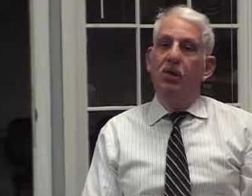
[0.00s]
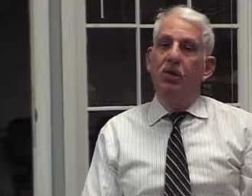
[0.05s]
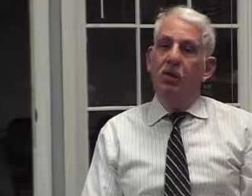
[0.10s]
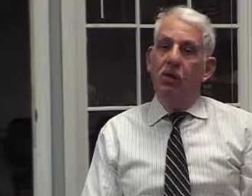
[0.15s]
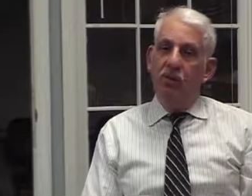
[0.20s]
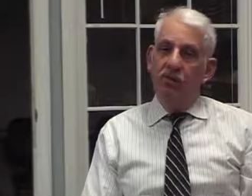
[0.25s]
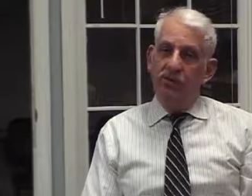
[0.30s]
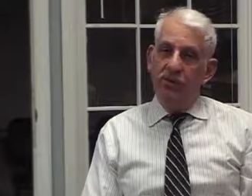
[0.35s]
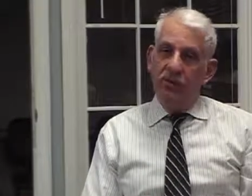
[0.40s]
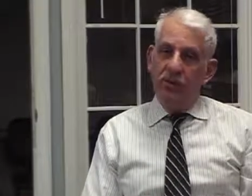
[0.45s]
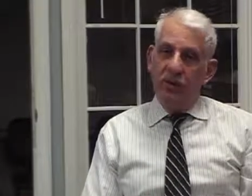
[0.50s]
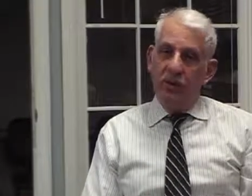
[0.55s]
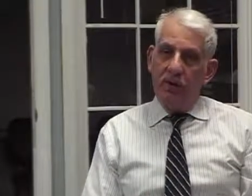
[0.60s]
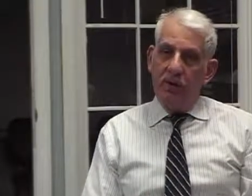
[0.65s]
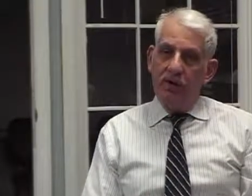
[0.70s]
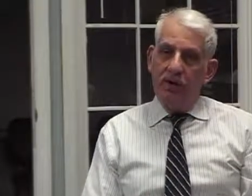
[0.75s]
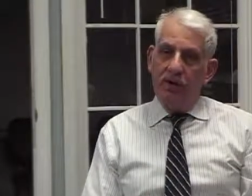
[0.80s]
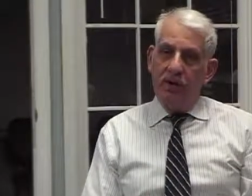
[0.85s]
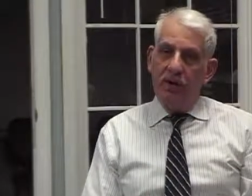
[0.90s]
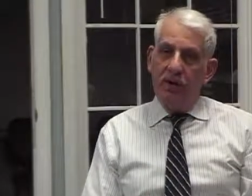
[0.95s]

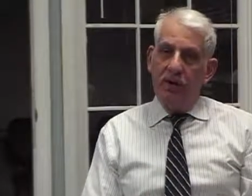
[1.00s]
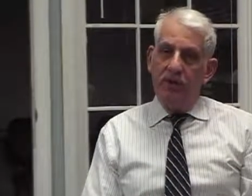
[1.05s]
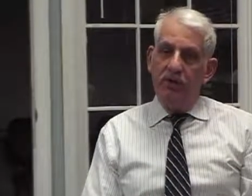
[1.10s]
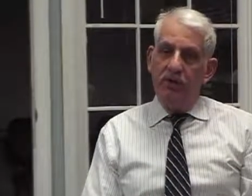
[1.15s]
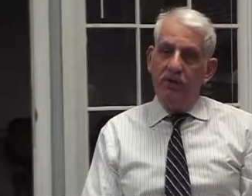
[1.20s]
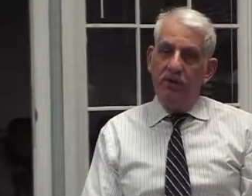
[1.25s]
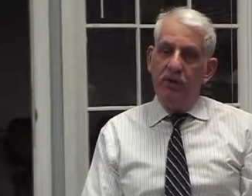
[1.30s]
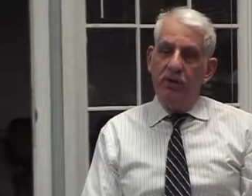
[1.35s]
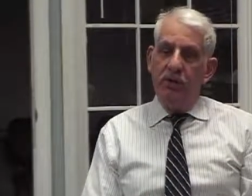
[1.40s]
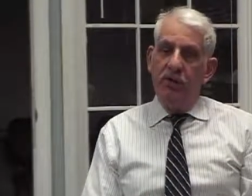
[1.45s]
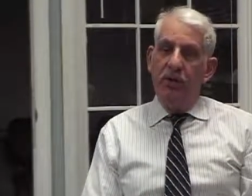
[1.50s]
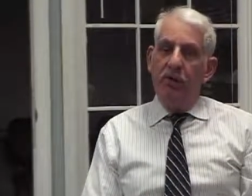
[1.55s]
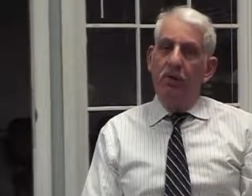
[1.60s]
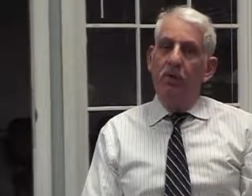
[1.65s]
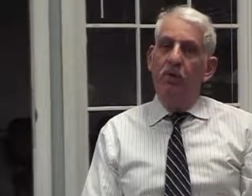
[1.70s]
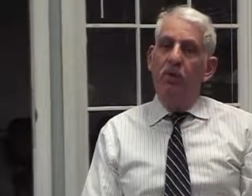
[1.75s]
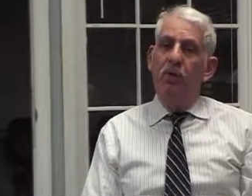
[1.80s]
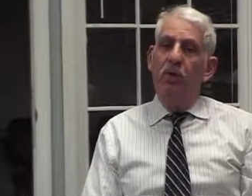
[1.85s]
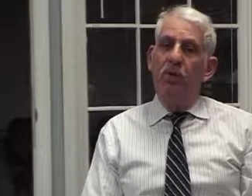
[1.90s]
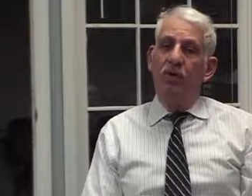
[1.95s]
Orthokeratology,
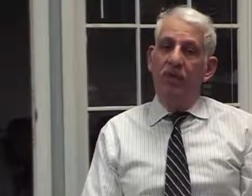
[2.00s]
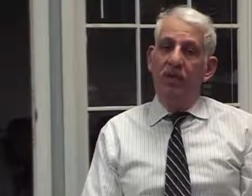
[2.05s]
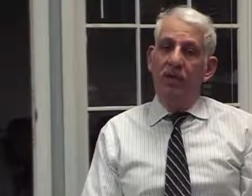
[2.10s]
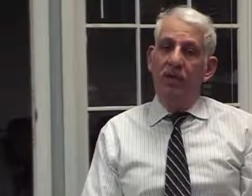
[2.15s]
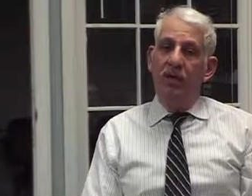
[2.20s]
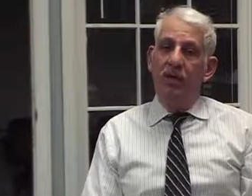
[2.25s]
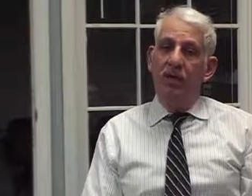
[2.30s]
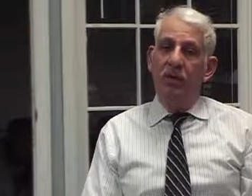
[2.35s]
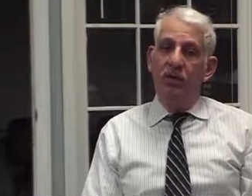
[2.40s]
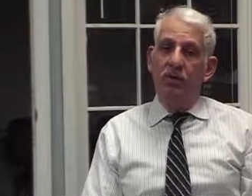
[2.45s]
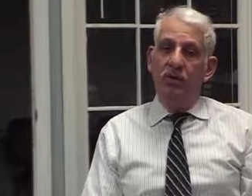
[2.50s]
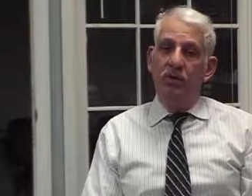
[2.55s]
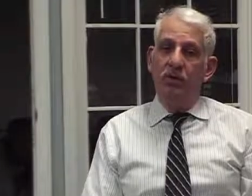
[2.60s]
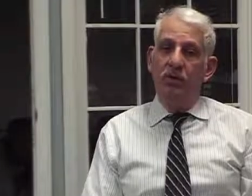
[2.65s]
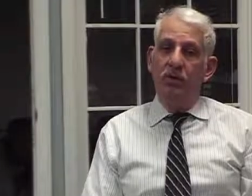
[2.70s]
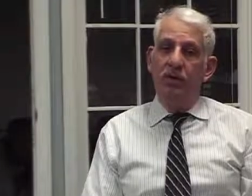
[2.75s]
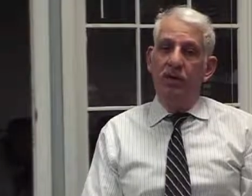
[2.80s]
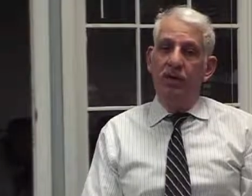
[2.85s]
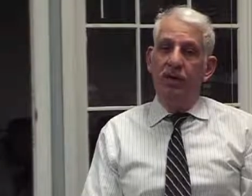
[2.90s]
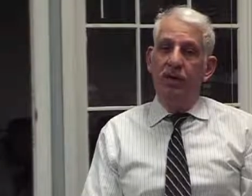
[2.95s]
or ortho K for
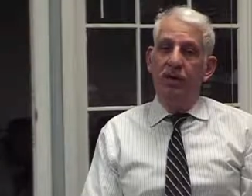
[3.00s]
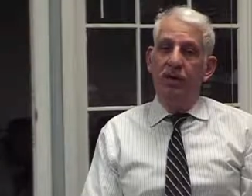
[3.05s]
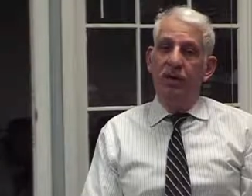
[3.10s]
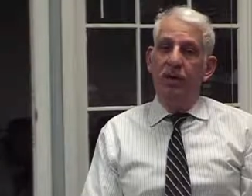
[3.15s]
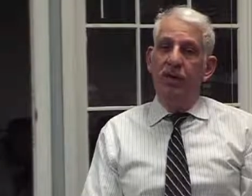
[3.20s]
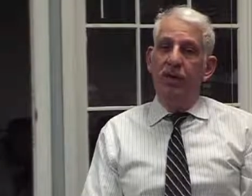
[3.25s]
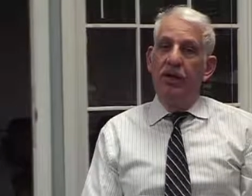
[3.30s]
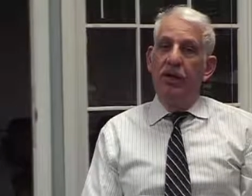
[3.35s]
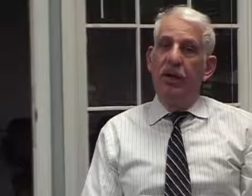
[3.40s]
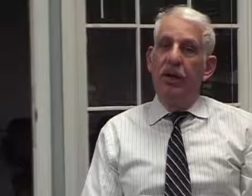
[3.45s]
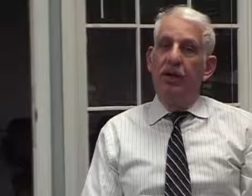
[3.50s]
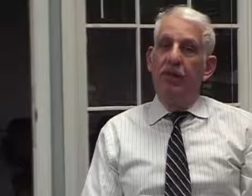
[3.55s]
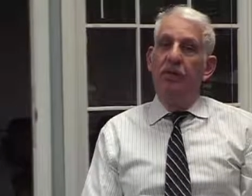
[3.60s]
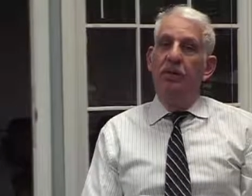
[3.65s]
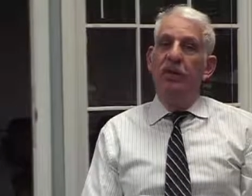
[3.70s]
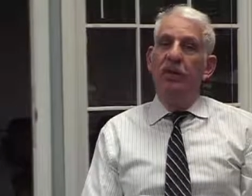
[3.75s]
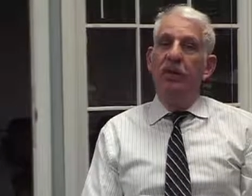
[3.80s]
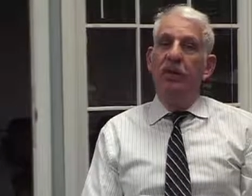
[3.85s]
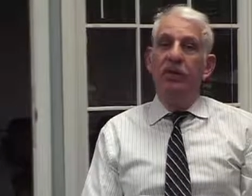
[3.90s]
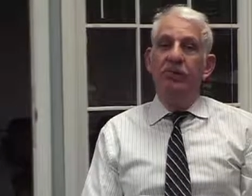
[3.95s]
short,
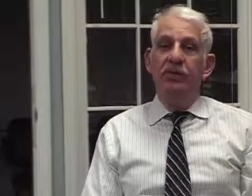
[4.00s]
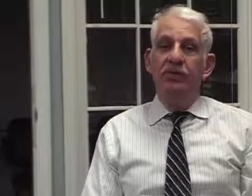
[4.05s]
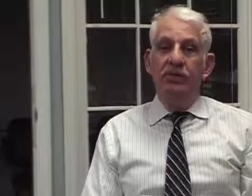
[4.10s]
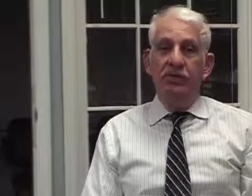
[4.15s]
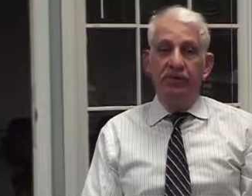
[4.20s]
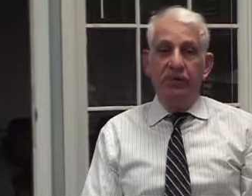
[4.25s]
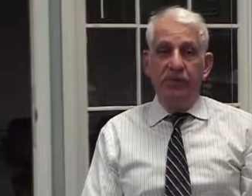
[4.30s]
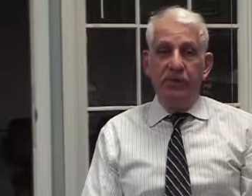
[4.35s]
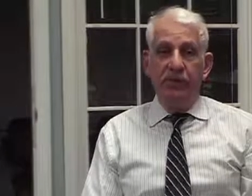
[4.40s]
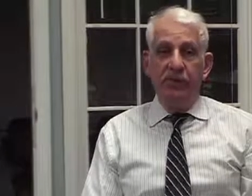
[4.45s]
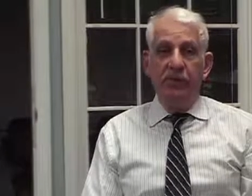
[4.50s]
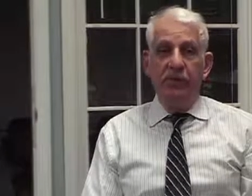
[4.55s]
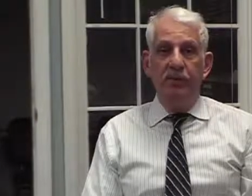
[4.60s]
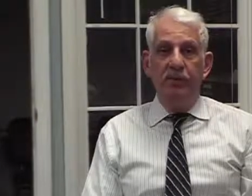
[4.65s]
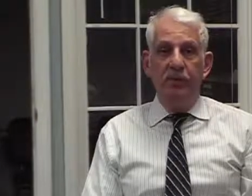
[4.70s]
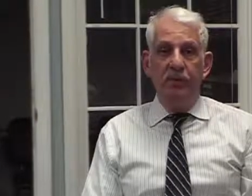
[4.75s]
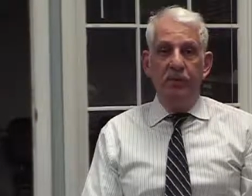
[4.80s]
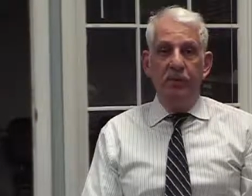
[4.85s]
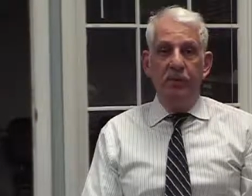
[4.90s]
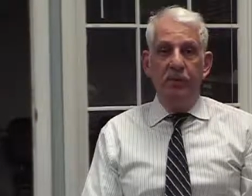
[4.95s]
may give you the
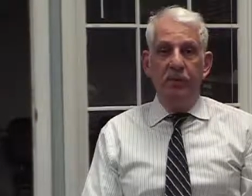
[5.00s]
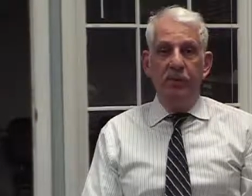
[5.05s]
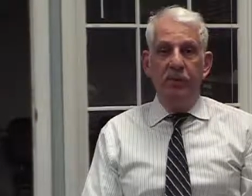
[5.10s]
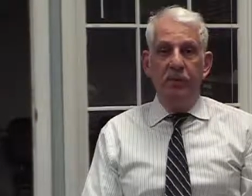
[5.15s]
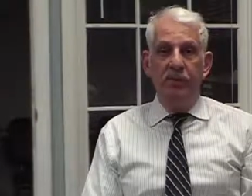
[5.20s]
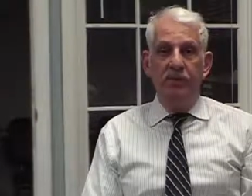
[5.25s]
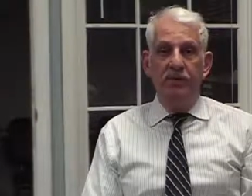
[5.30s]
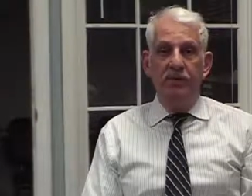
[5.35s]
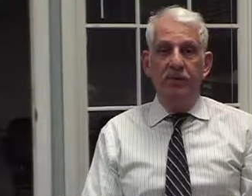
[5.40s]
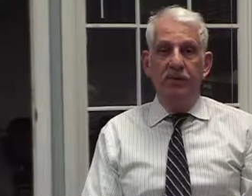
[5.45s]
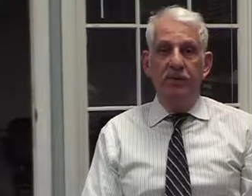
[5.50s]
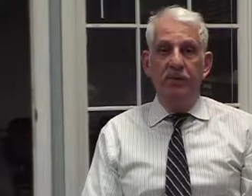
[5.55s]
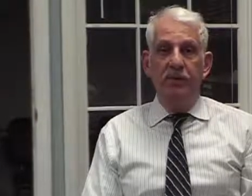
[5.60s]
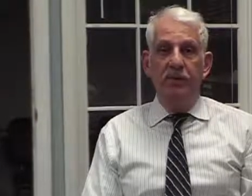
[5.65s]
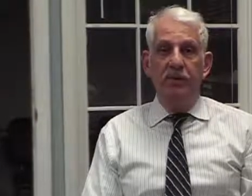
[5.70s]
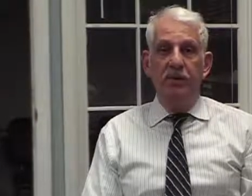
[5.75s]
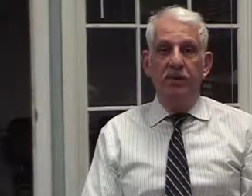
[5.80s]
freedom that you want.